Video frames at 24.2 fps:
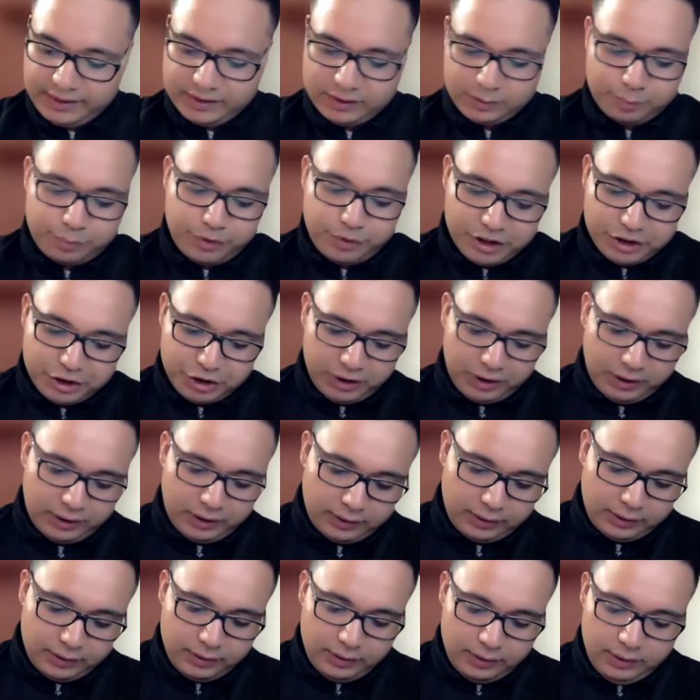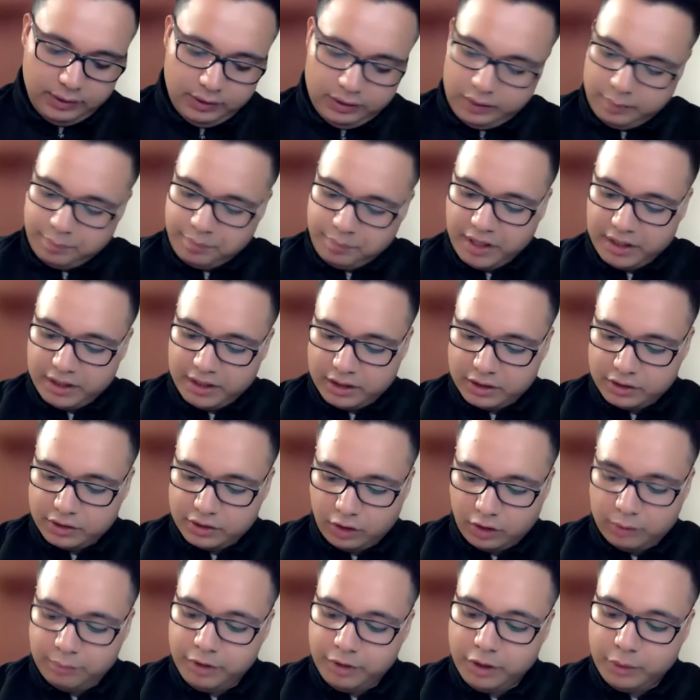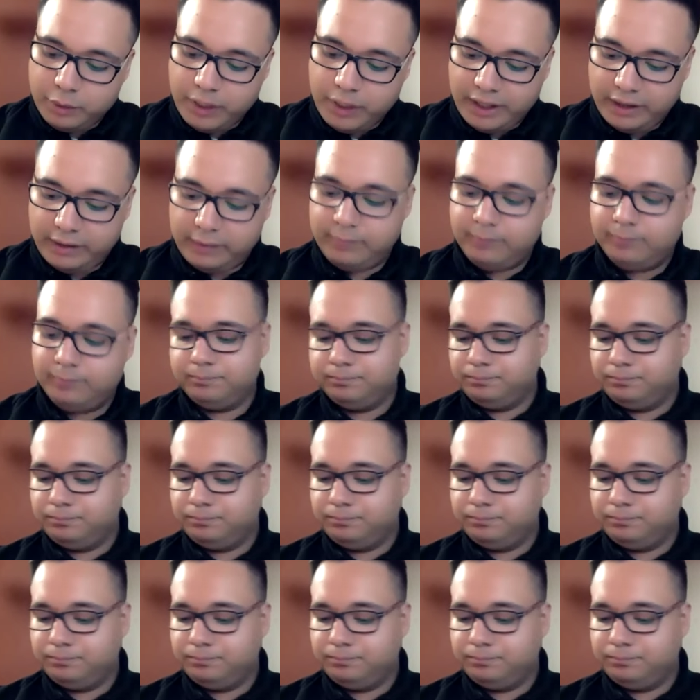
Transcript: expression dependent on mu n?